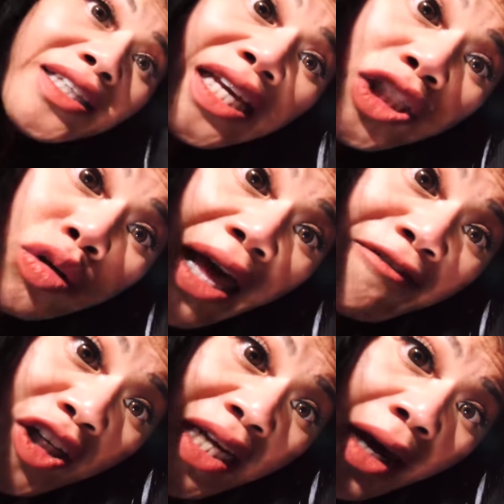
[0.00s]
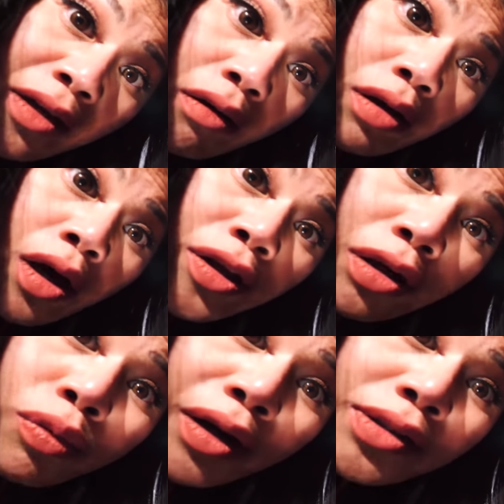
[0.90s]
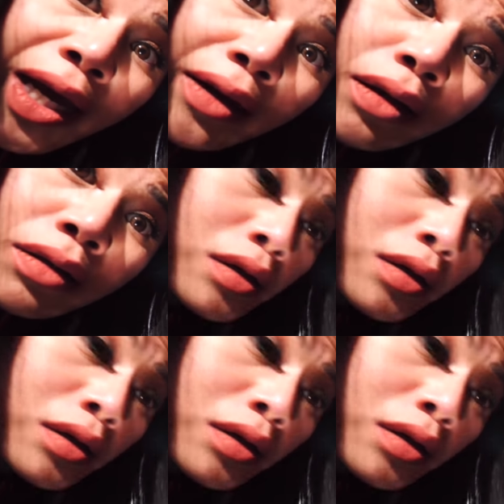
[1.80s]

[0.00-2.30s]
Is it too late for Daniel? The real Daniel?